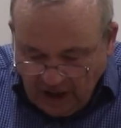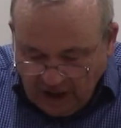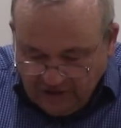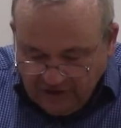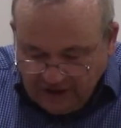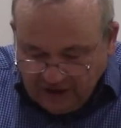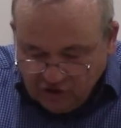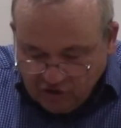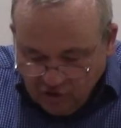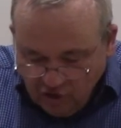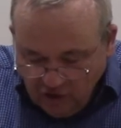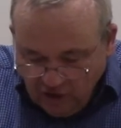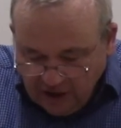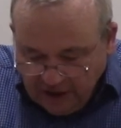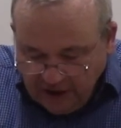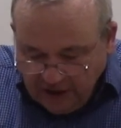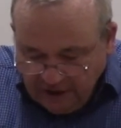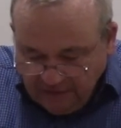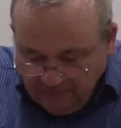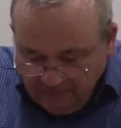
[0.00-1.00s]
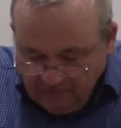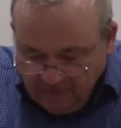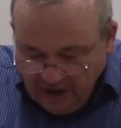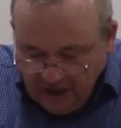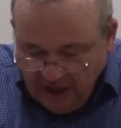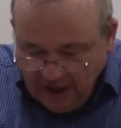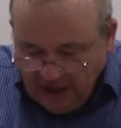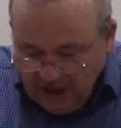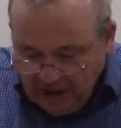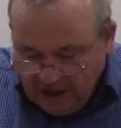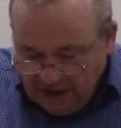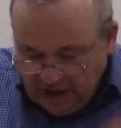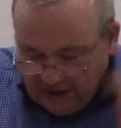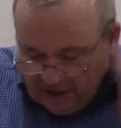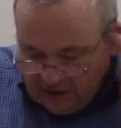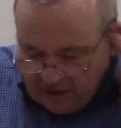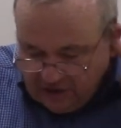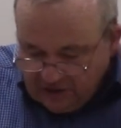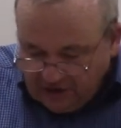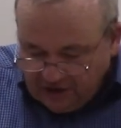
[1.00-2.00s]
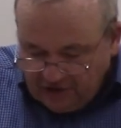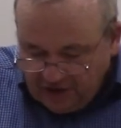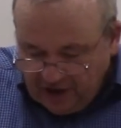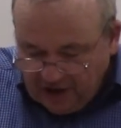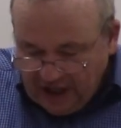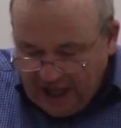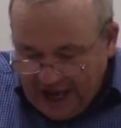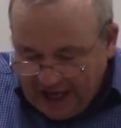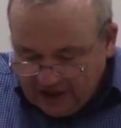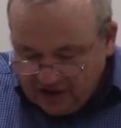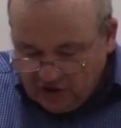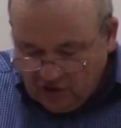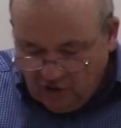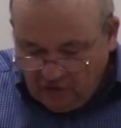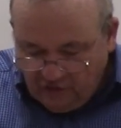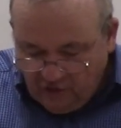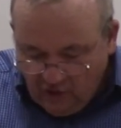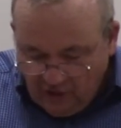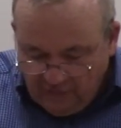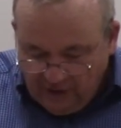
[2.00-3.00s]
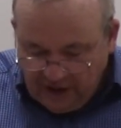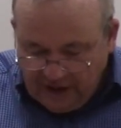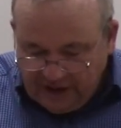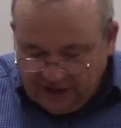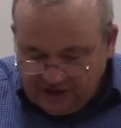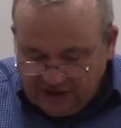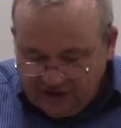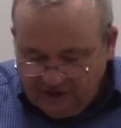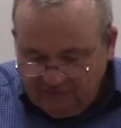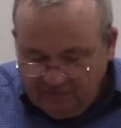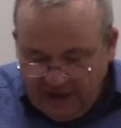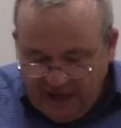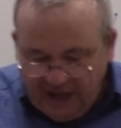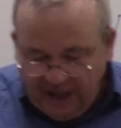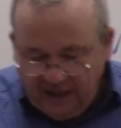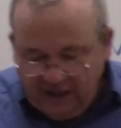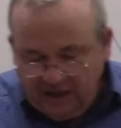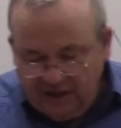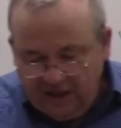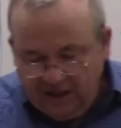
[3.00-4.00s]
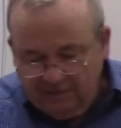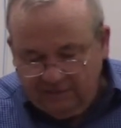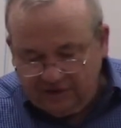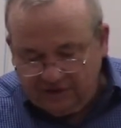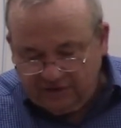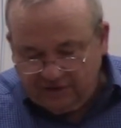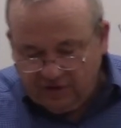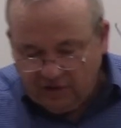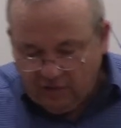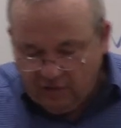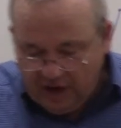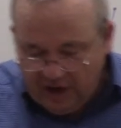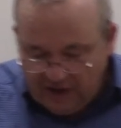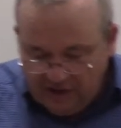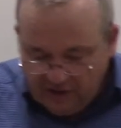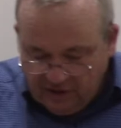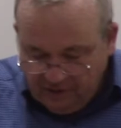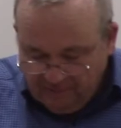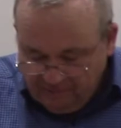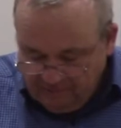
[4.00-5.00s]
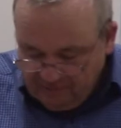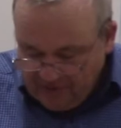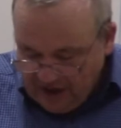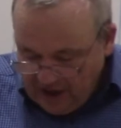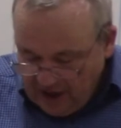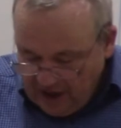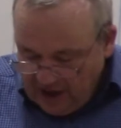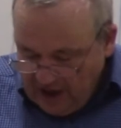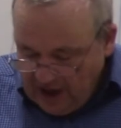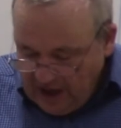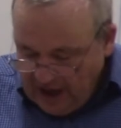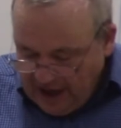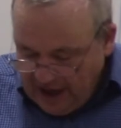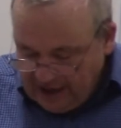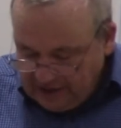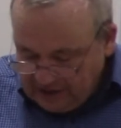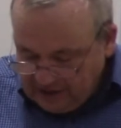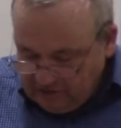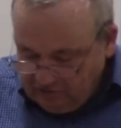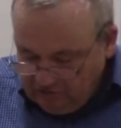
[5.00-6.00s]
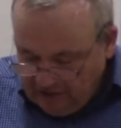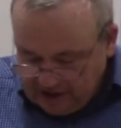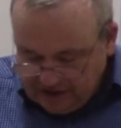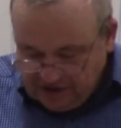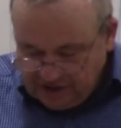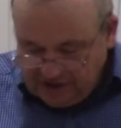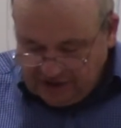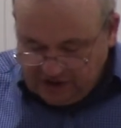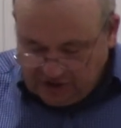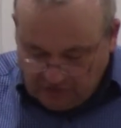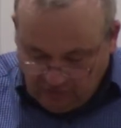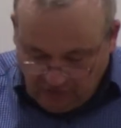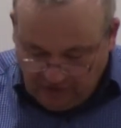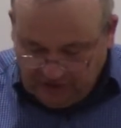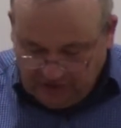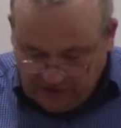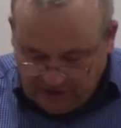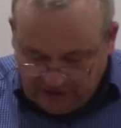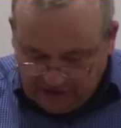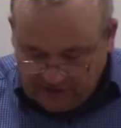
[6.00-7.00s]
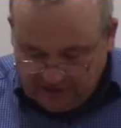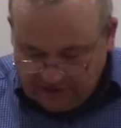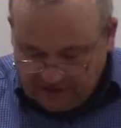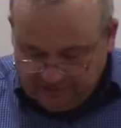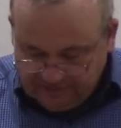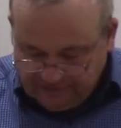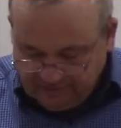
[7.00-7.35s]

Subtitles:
then truly, the theological formulation of man in the image of the Creator has resonance with this